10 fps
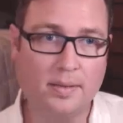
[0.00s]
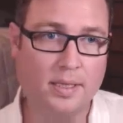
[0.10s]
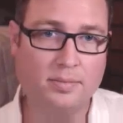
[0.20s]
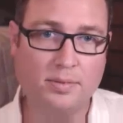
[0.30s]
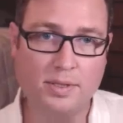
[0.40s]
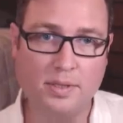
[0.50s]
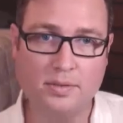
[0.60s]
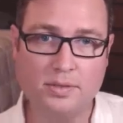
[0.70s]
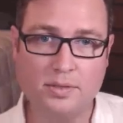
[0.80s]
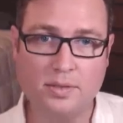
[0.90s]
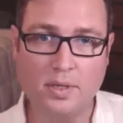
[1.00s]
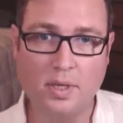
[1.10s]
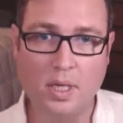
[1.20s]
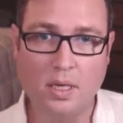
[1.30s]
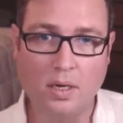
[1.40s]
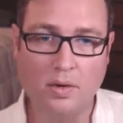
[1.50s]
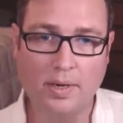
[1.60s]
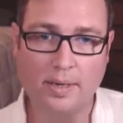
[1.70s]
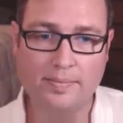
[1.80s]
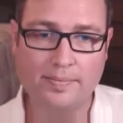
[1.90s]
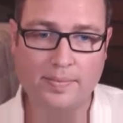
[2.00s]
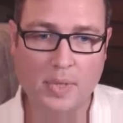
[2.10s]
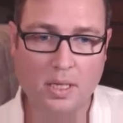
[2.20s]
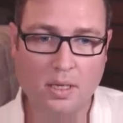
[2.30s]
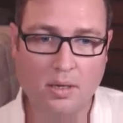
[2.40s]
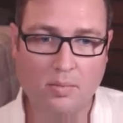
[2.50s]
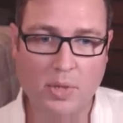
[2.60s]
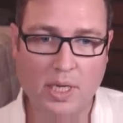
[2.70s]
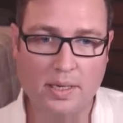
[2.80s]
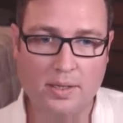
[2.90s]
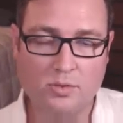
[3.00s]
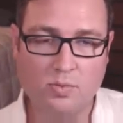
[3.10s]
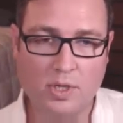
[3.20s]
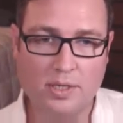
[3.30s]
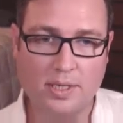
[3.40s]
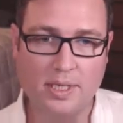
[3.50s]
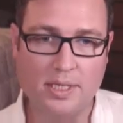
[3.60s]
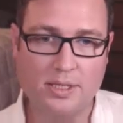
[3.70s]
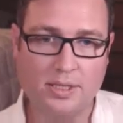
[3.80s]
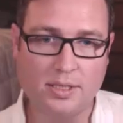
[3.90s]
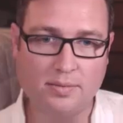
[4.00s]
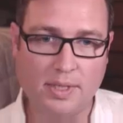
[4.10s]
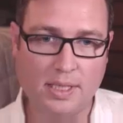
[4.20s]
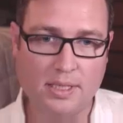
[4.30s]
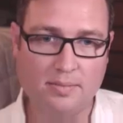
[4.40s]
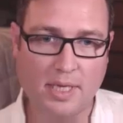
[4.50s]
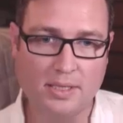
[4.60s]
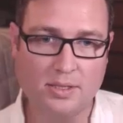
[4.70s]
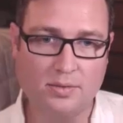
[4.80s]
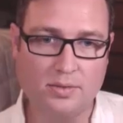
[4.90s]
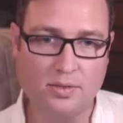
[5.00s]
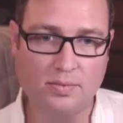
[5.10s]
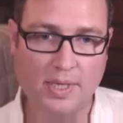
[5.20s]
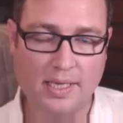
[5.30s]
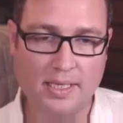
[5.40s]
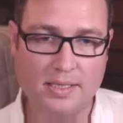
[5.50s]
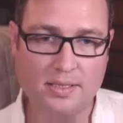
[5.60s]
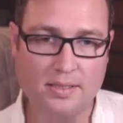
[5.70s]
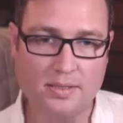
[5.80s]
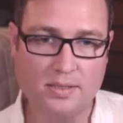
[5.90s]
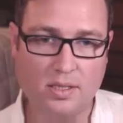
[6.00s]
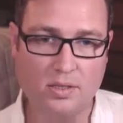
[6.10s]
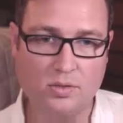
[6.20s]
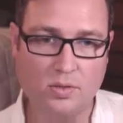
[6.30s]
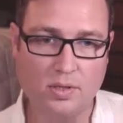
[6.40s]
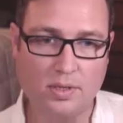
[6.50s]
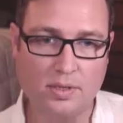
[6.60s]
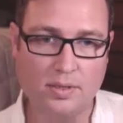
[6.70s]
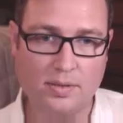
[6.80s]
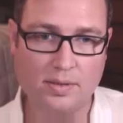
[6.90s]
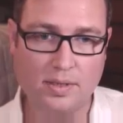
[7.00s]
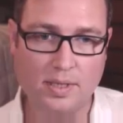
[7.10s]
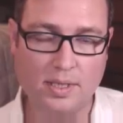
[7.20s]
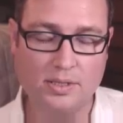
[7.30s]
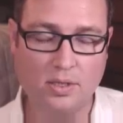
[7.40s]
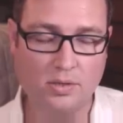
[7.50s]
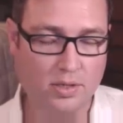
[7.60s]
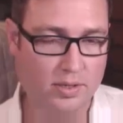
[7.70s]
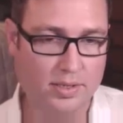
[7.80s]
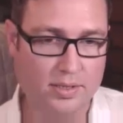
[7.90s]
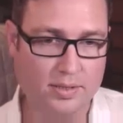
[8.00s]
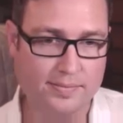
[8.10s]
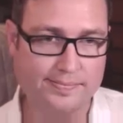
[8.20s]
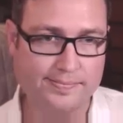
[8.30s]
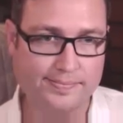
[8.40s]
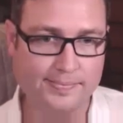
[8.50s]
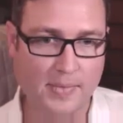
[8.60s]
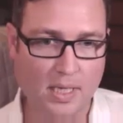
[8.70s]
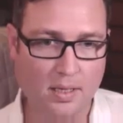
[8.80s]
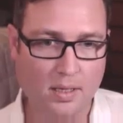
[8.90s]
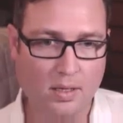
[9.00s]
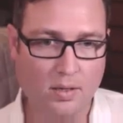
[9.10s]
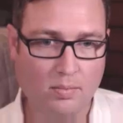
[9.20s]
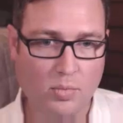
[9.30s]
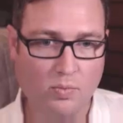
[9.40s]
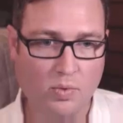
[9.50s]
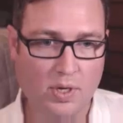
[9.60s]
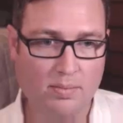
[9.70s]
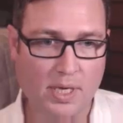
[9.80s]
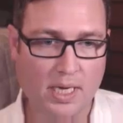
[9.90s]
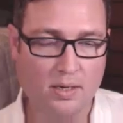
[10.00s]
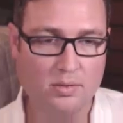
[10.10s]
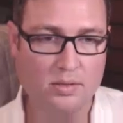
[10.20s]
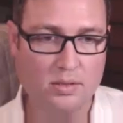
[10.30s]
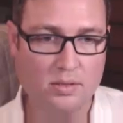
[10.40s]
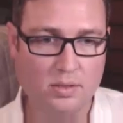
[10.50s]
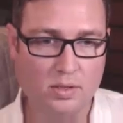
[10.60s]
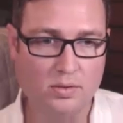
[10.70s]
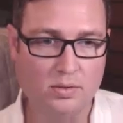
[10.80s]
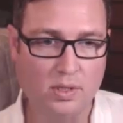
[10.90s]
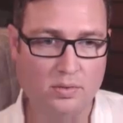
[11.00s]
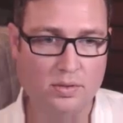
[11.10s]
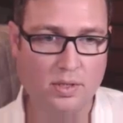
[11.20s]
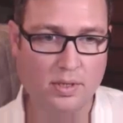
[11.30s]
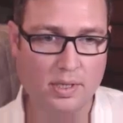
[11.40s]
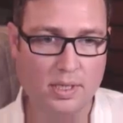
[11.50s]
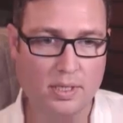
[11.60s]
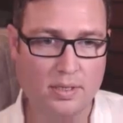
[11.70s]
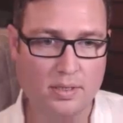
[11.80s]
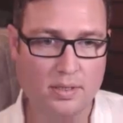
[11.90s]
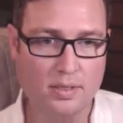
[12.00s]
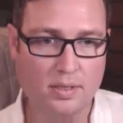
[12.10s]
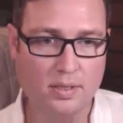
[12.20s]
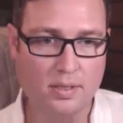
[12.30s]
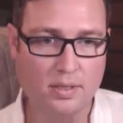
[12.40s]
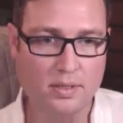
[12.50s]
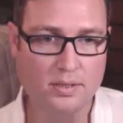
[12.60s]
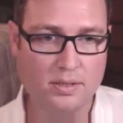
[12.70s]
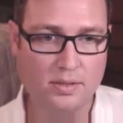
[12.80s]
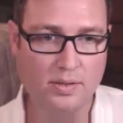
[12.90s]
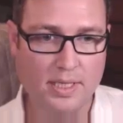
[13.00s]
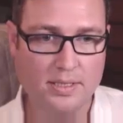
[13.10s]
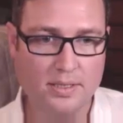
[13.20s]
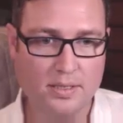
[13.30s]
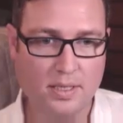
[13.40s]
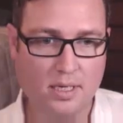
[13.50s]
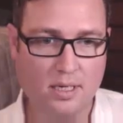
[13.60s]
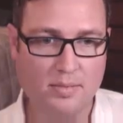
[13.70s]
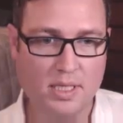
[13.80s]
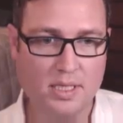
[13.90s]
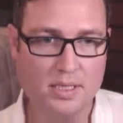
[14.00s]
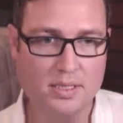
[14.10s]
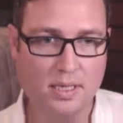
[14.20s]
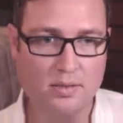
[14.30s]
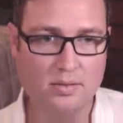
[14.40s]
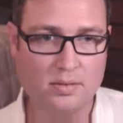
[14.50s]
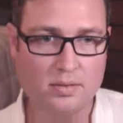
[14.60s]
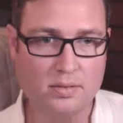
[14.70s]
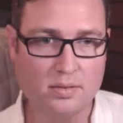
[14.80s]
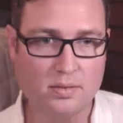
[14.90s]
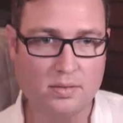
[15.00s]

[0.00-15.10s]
Yeah, that's pretty close. Okay, but there's one other condition that we need to match. So that's stall torque, stall current. But what about no load current? So let's comment this out.